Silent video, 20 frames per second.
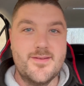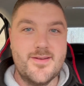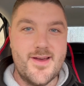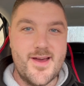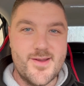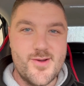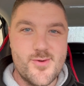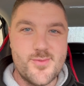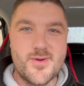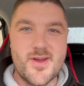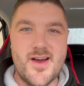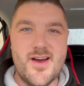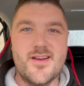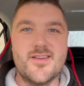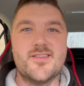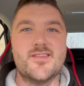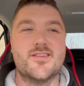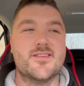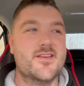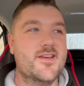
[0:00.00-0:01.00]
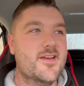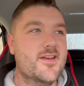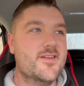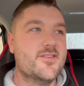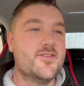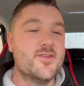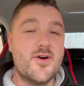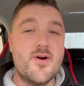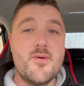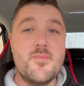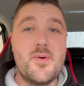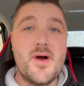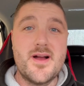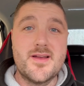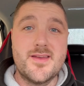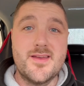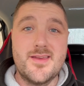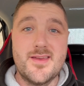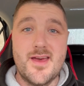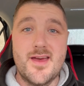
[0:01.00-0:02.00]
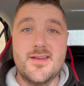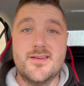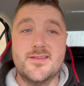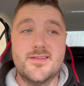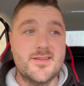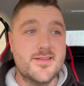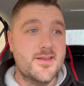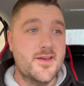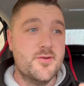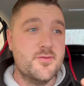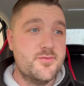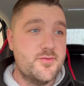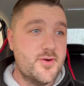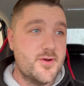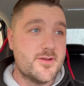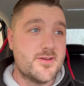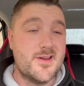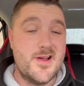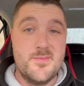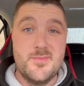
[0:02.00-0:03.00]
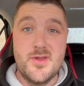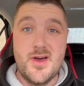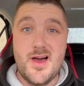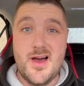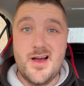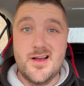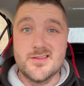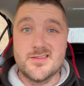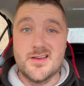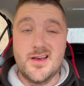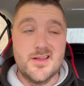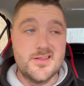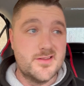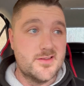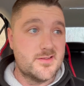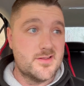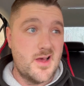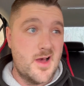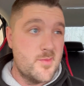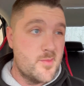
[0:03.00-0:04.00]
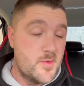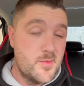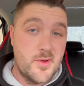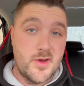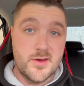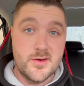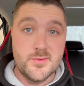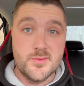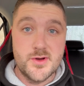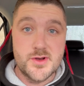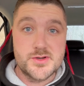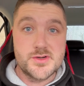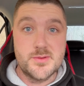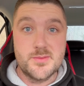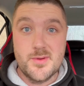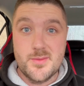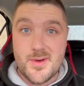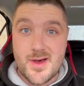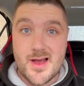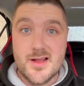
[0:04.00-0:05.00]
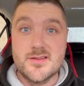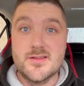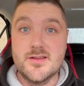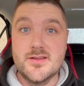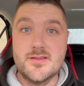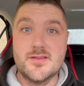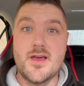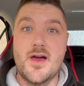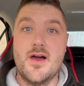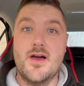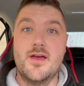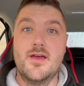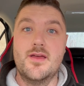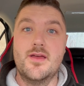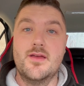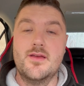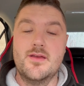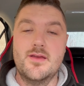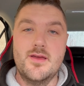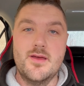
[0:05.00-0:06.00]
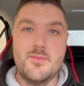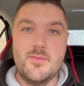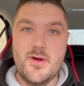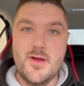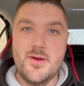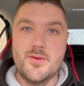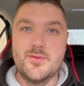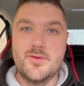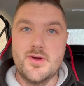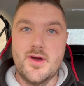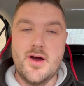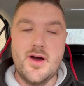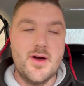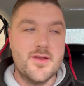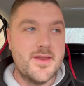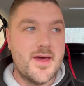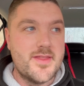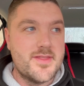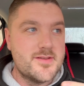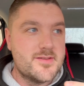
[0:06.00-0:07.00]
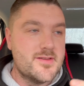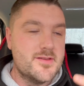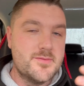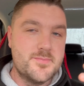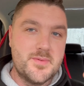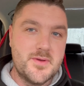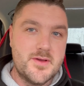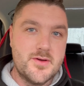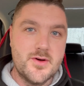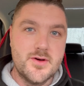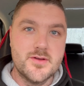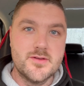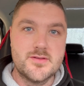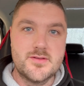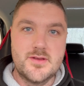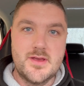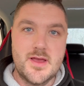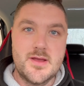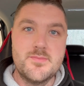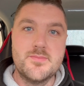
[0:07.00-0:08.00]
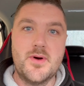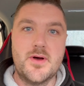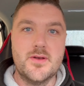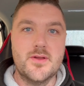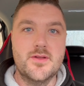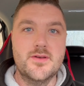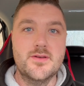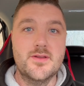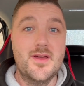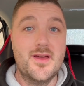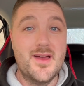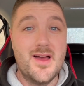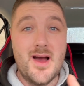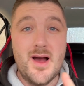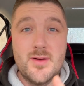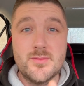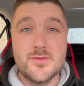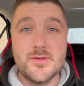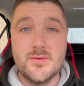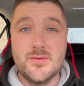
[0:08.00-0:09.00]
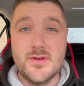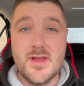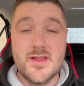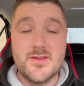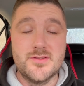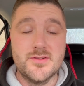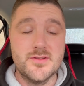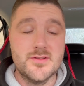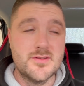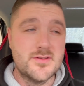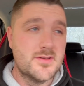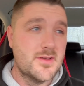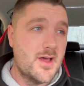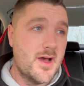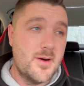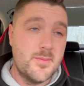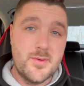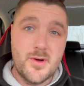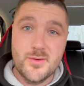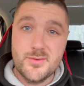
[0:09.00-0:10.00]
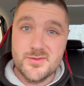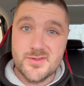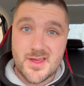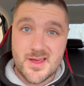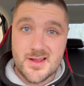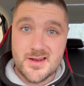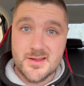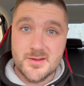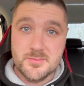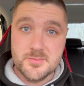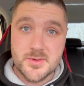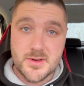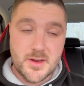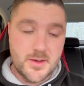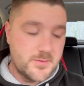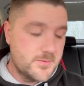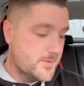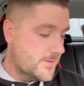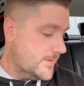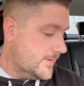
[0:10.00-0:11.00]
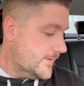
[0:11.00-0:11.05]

Hey up guys, so I'm back again. Unfortunately, I'm not outside this time. I'm not in a workshop. I'm actually sat in my own car. Now this is because Kingbolen, absolute legends, I'll post their link below,